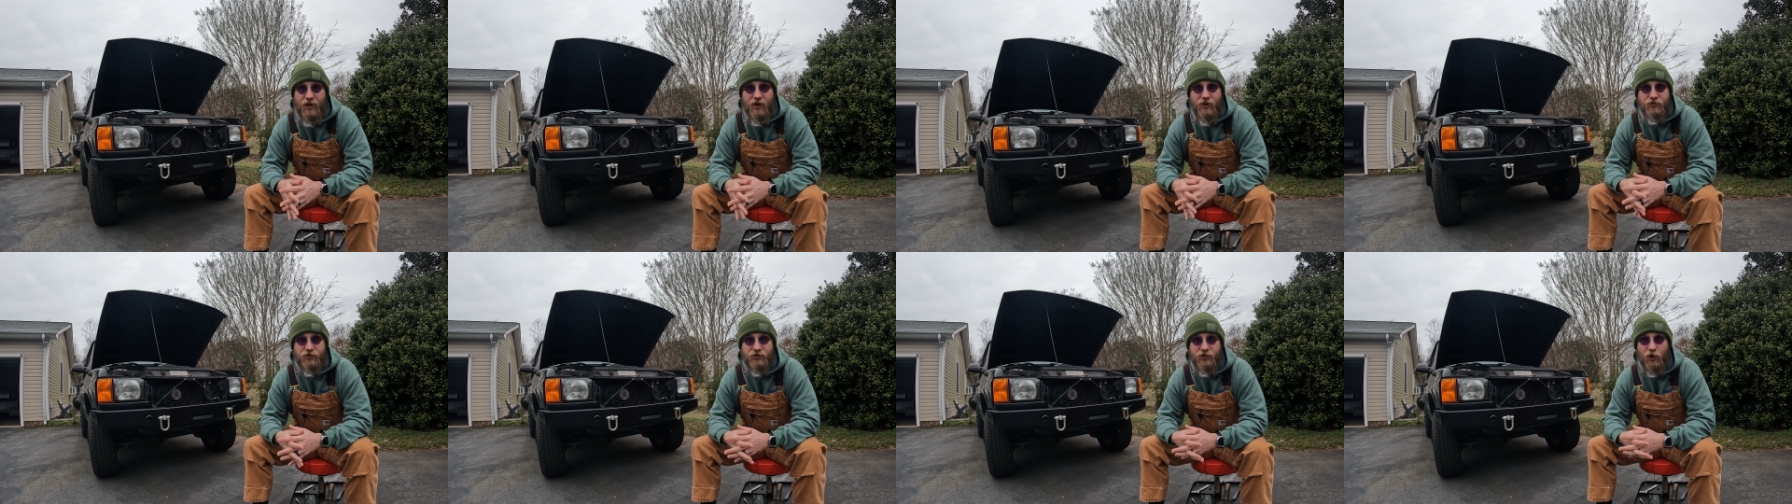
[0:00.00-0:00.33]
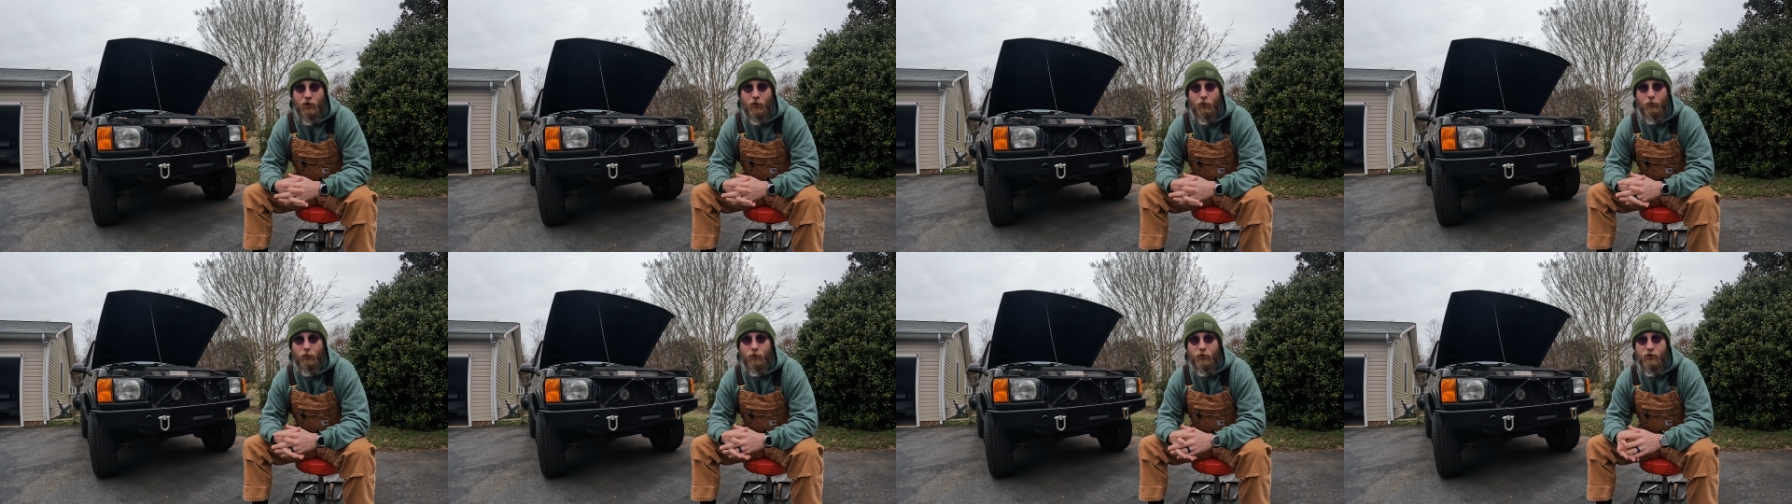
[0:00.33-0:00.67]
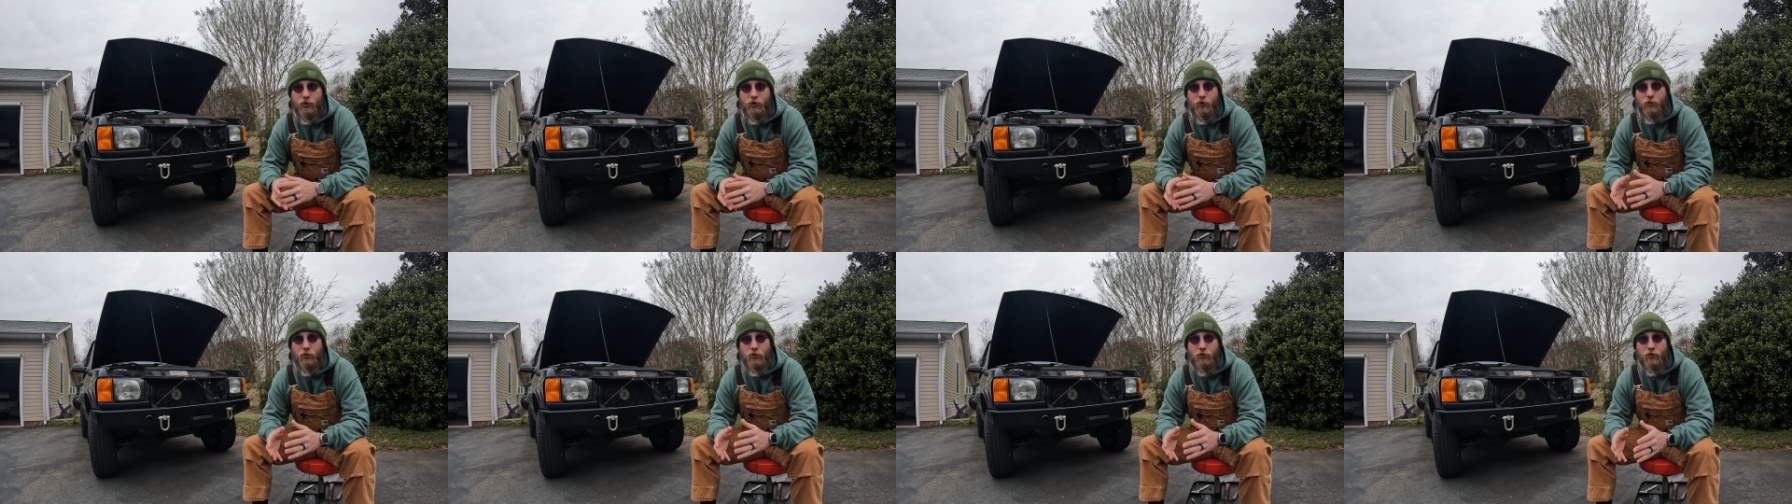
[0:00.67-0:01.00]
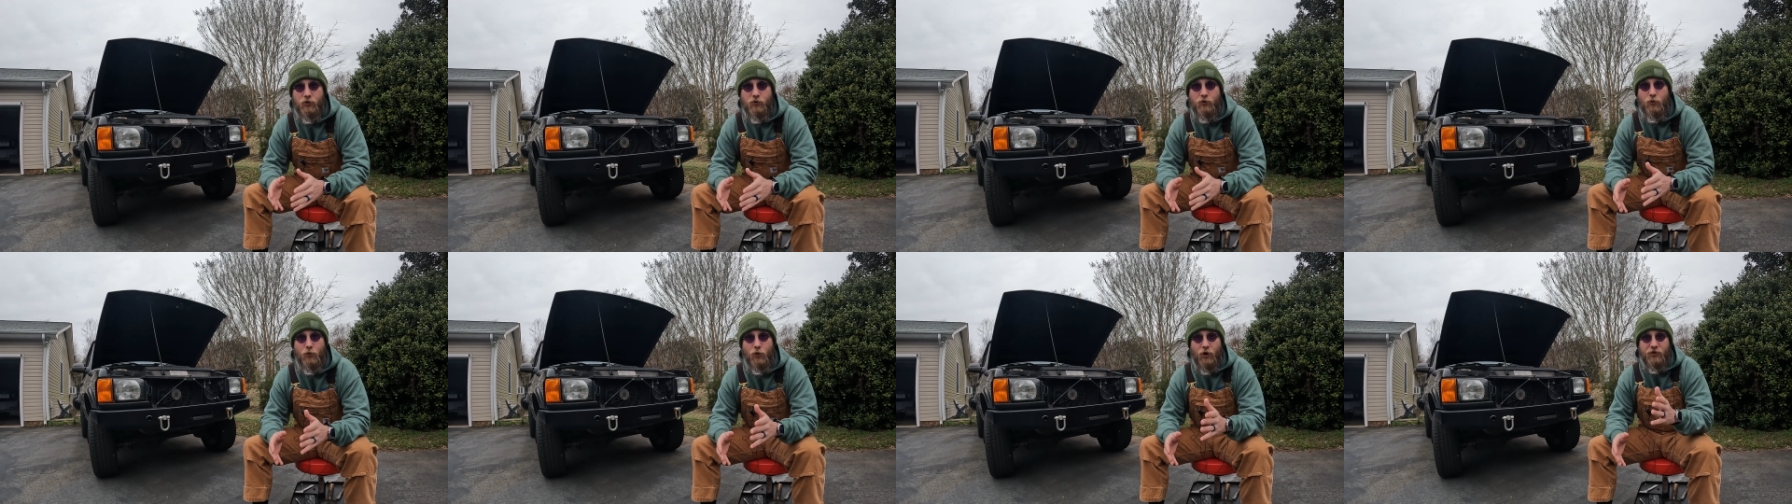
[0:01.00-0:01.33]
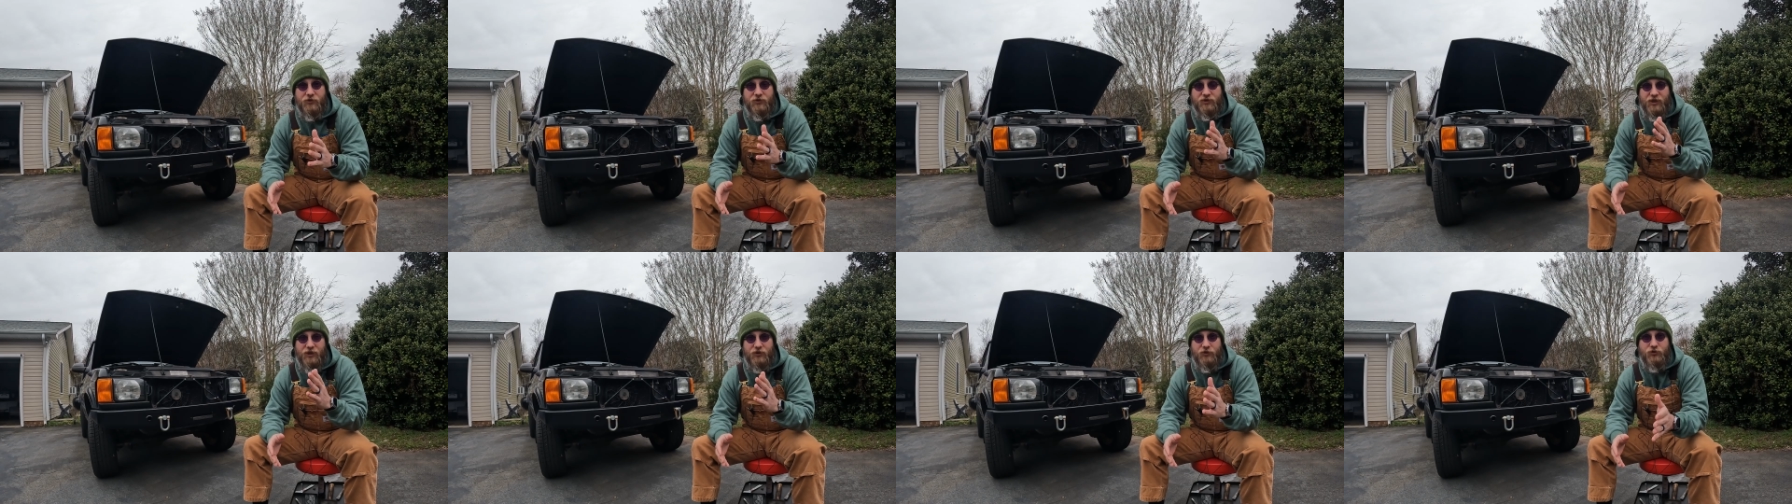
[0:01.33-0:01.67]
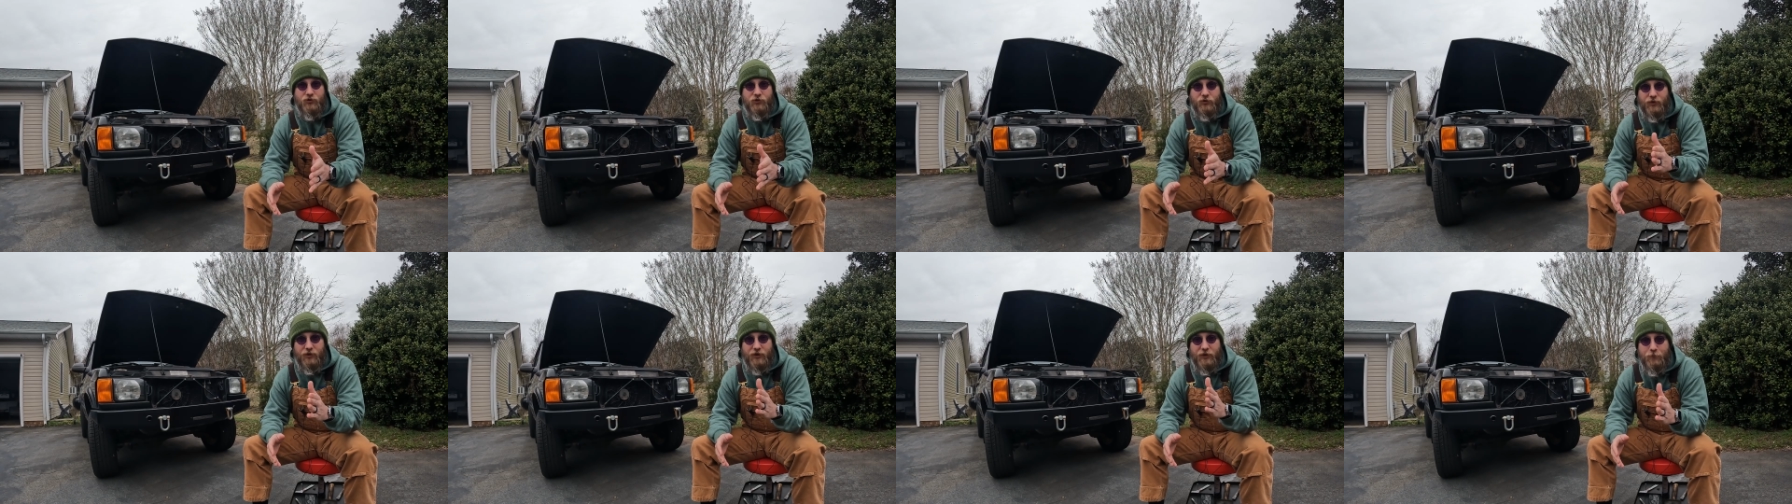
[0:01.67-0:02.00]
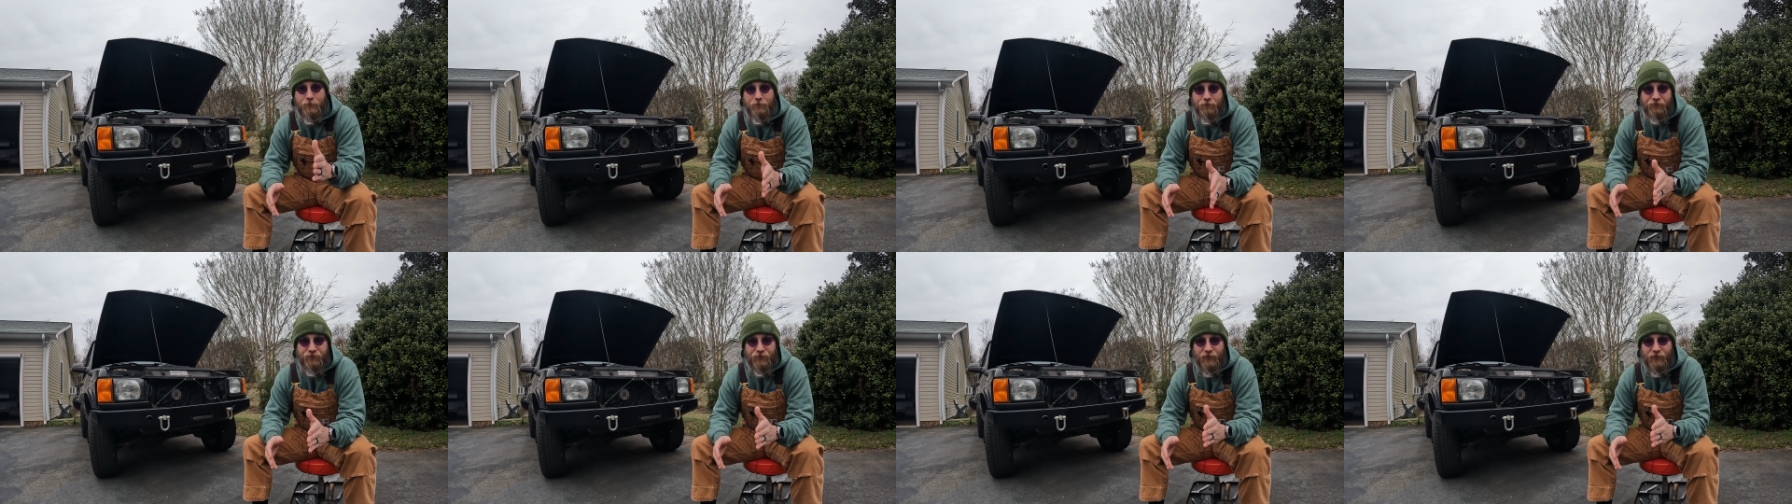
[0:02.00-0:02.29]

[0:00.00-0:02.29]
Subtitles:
So you are essentially